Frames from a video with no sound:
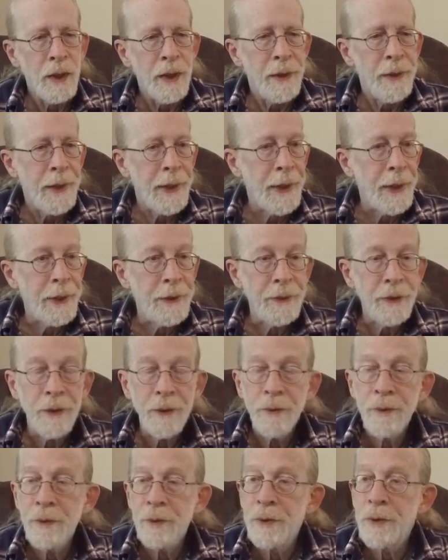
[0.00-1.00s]

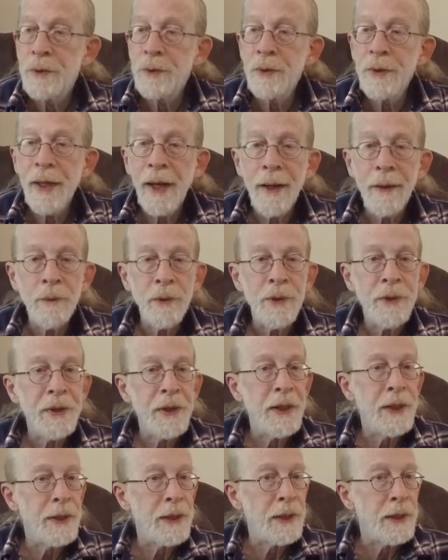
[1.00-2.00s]
And do that with
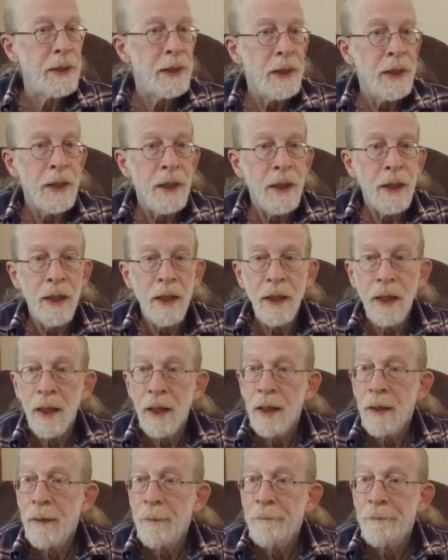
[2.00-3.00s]
any
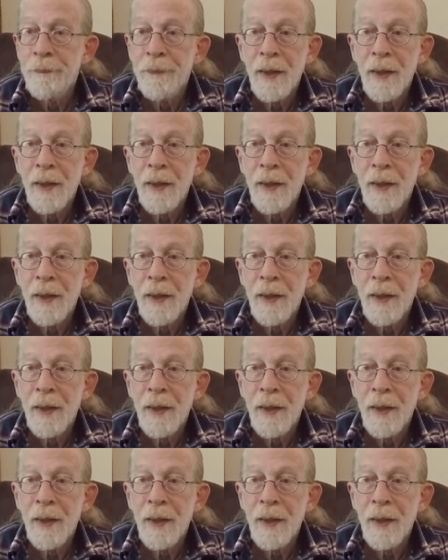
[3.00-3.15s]
uh,